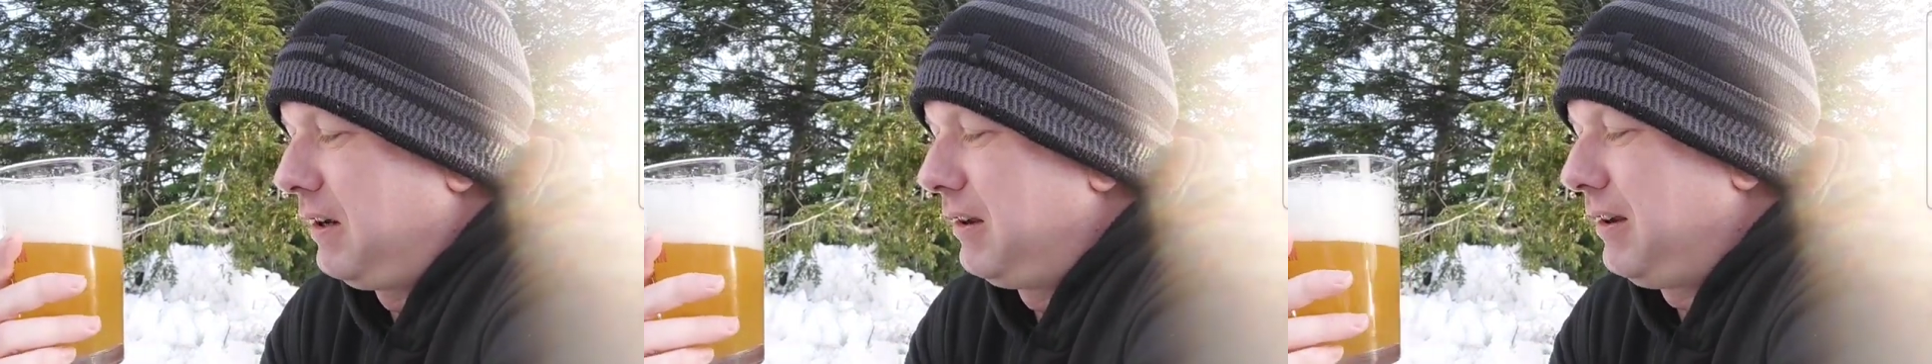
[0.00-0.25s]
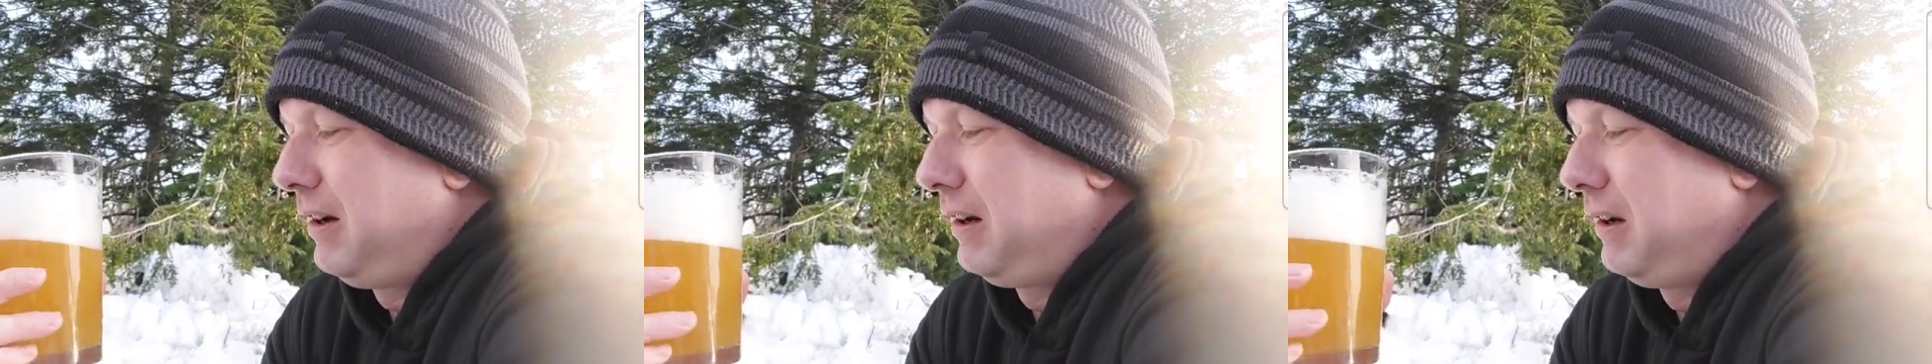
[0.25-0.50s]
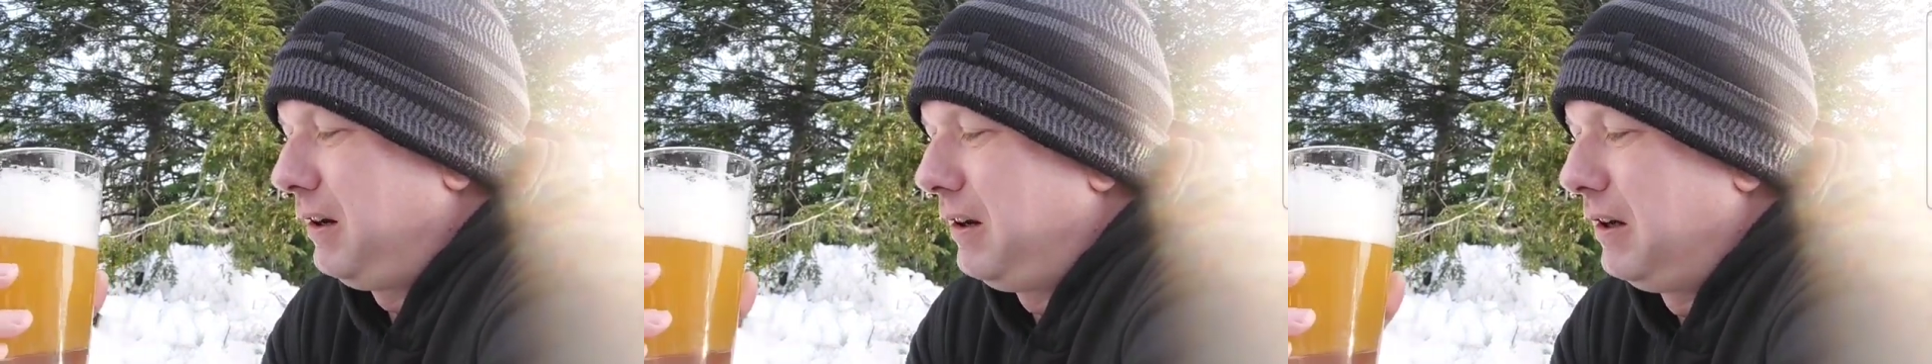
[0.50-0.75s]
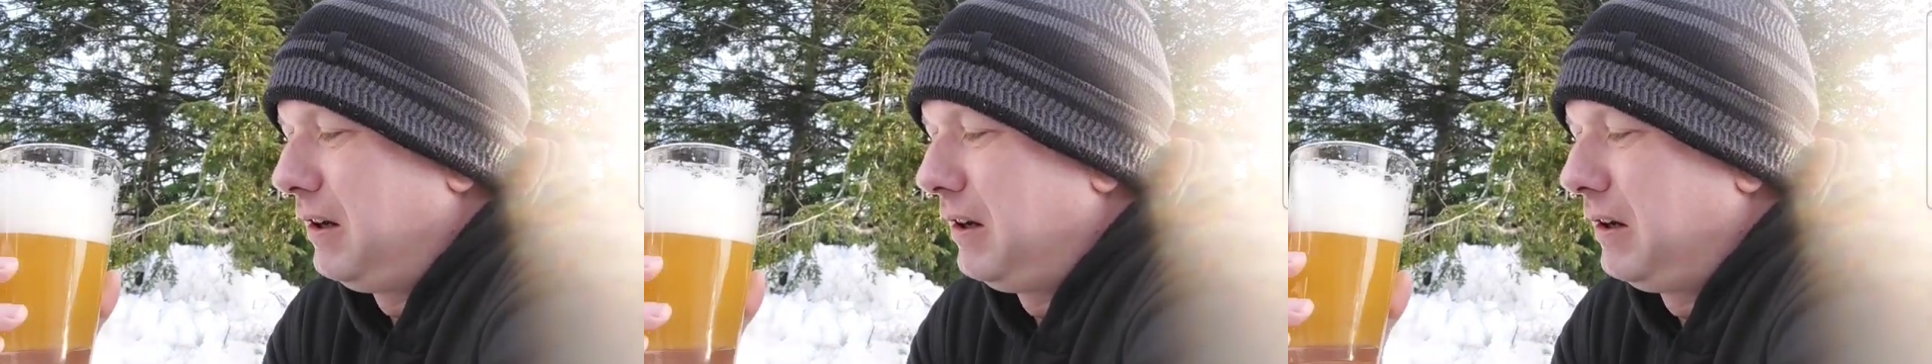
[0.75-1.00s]
thing,
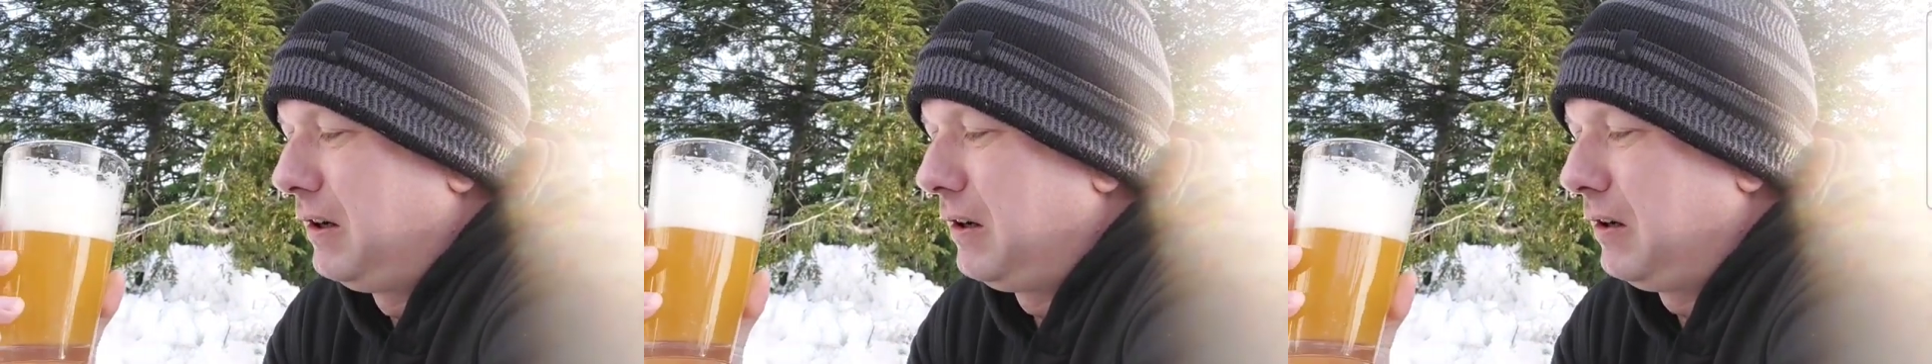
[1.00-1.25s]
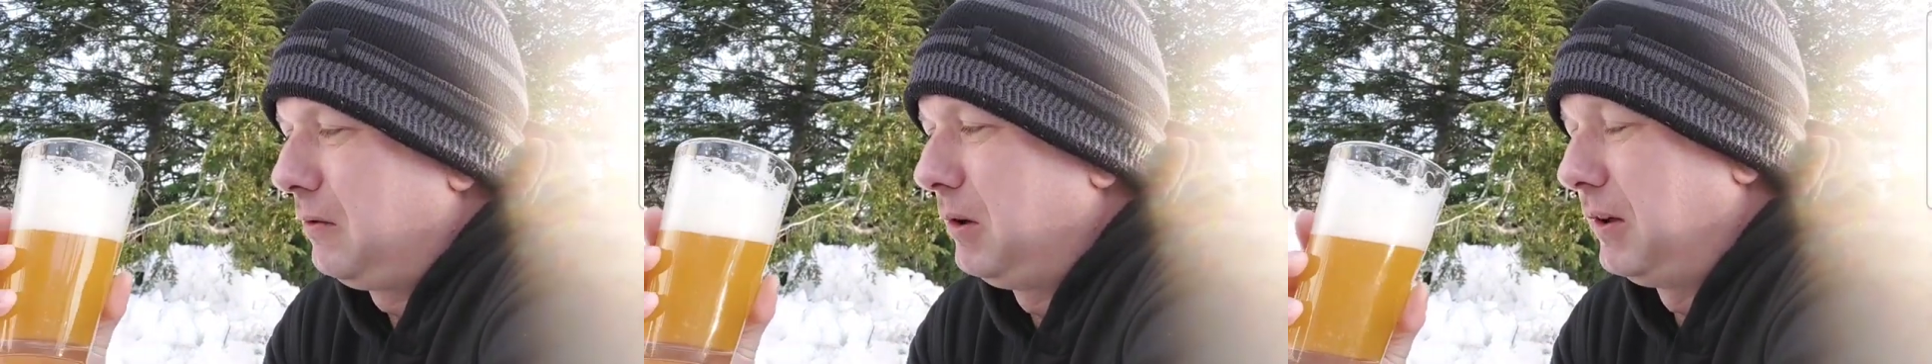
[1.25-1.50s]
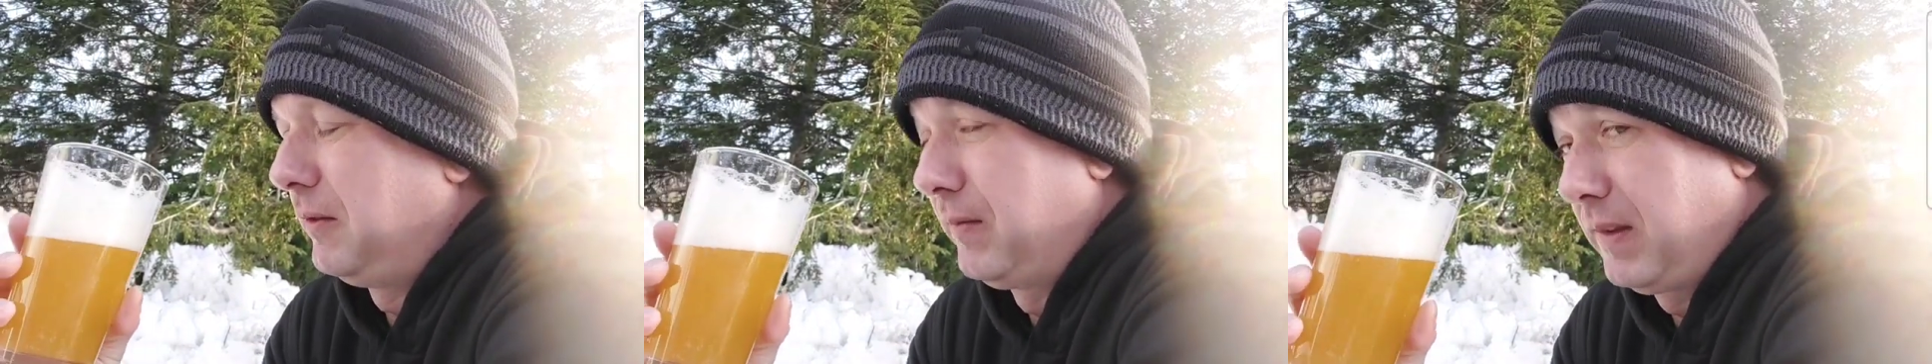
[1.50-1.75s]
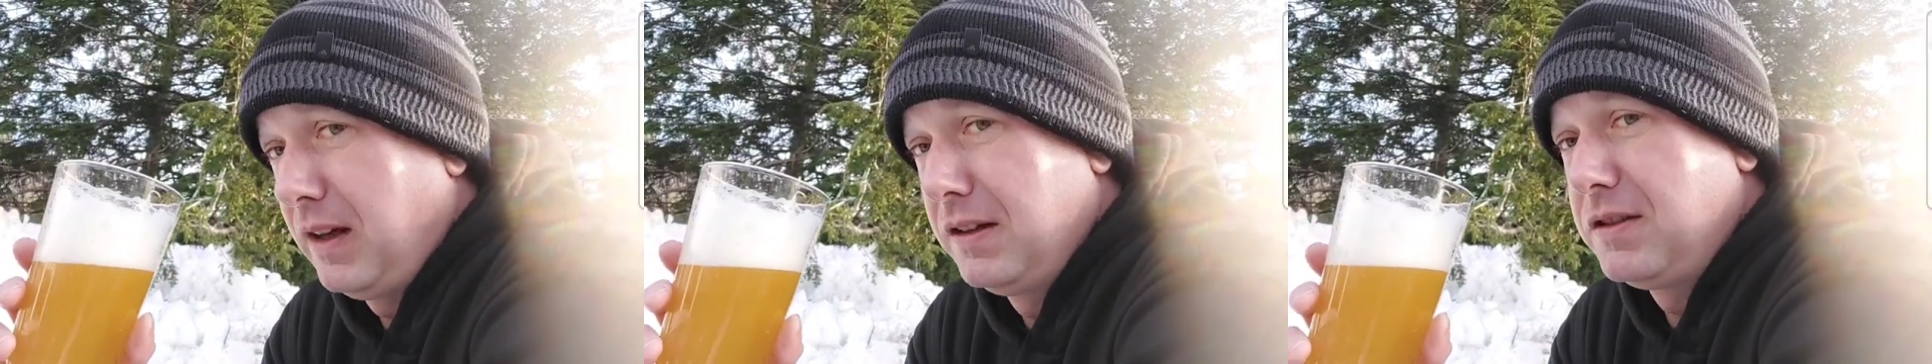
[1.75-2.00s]
but
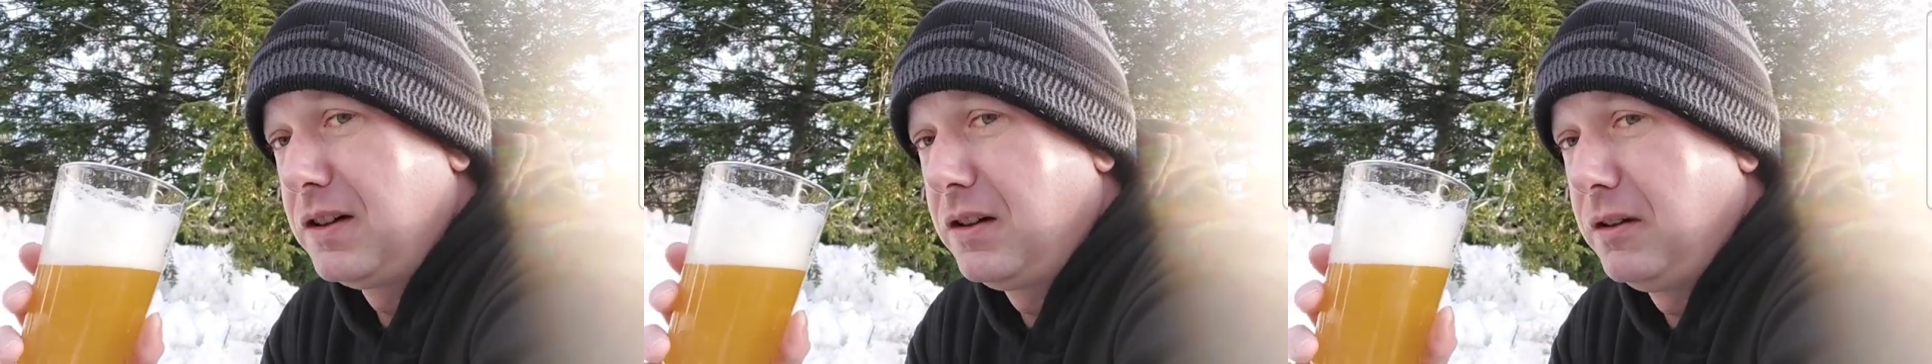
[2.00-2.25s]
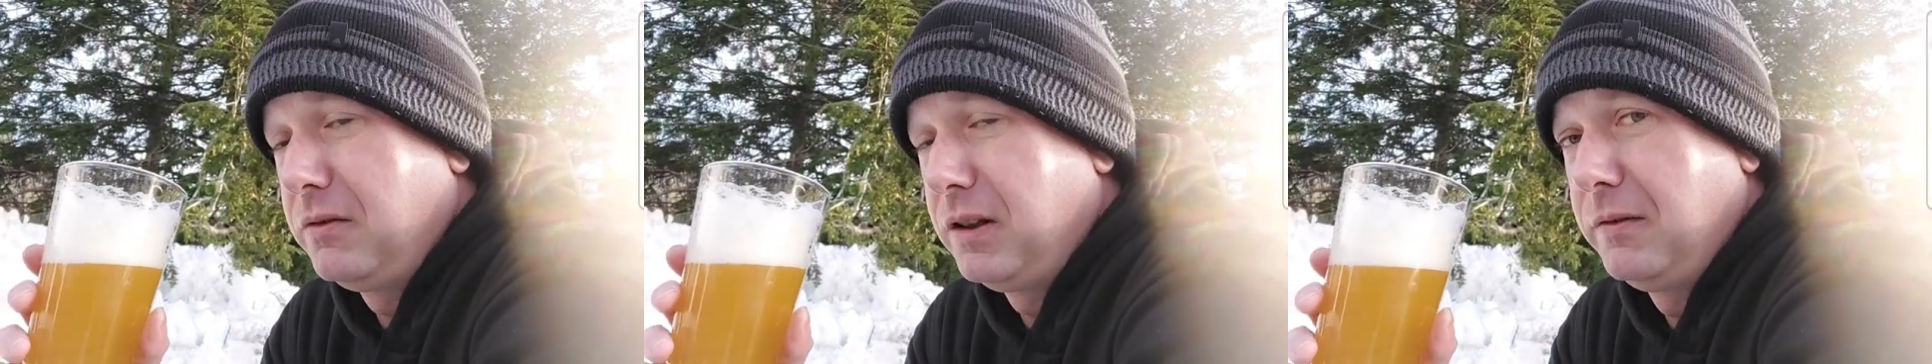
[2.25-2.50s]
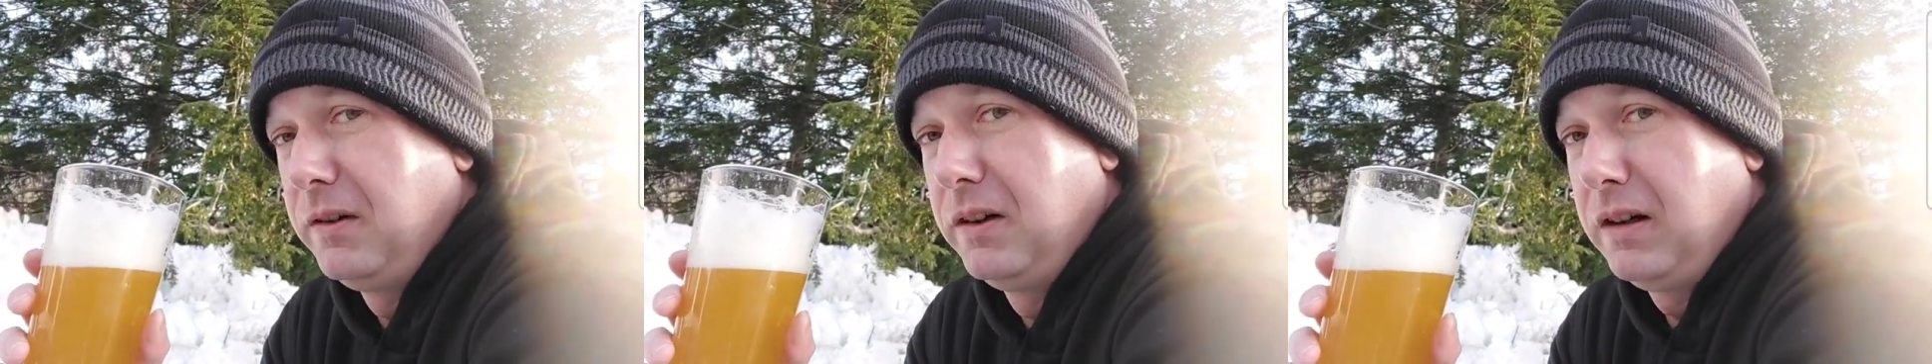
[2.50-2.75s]
it's a good one.